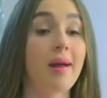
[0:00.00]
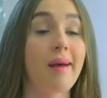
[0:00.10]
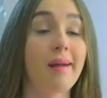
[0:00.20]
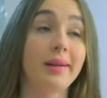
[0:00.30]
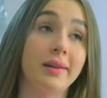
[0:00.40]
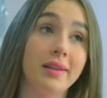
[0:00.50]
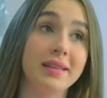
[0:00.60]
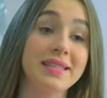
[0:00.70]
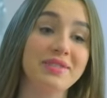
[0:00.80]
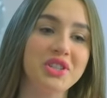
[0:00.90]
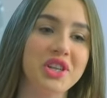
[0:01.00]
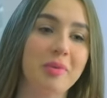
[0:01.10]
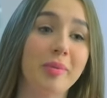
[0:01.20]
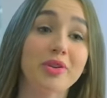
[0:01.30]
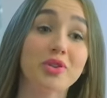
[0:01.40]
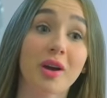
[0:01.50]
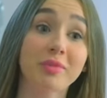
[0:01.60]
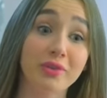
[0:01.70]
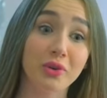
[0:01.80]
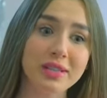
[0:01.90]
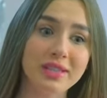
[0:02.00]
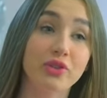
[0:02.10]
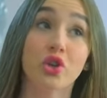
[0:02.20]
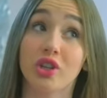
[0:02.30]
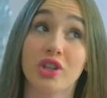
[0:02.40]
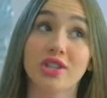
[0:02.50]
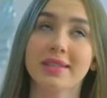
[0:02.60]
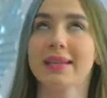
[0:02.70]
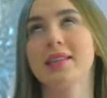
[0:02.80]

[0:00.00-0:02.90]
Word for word: girls, don't come to my house in black jeans.